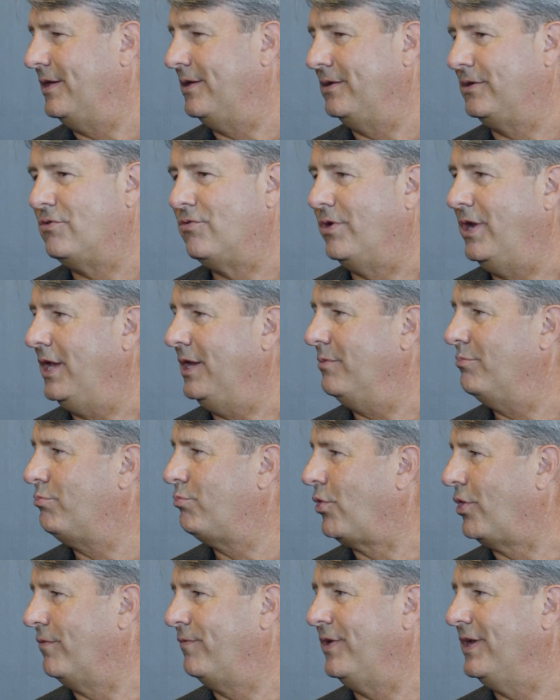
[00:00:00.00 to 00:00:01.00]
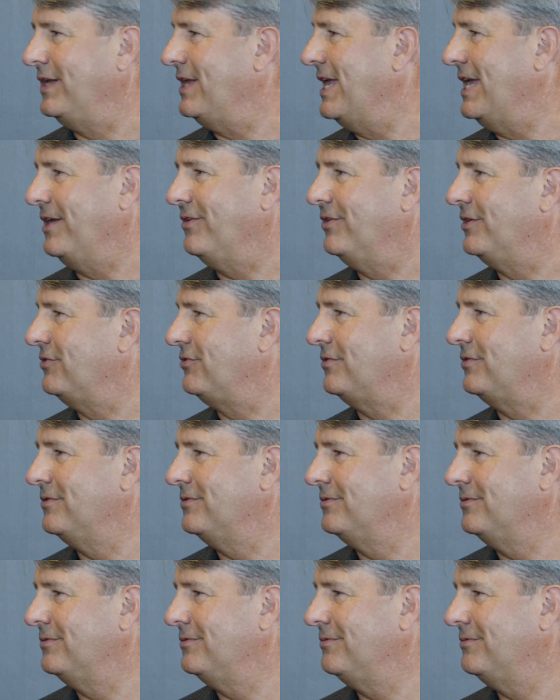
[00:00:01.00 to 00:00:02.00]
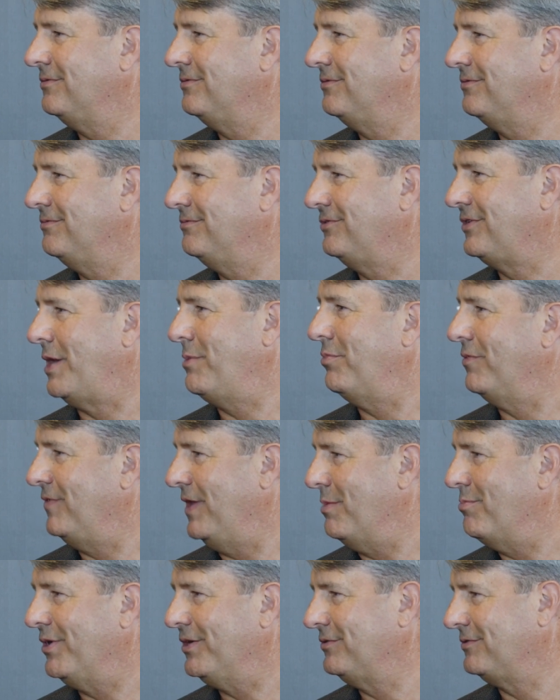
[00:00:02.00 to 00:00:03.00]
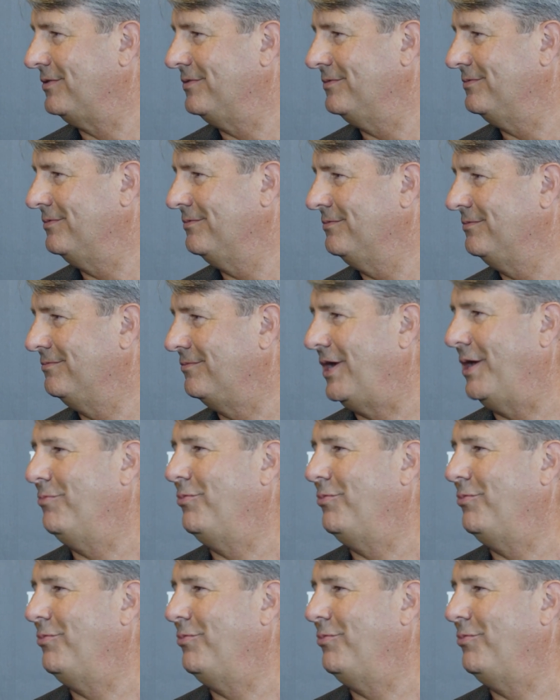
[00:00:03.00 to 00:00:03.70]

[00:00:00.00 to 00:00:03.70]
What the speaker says: create perfect English type of emails, right?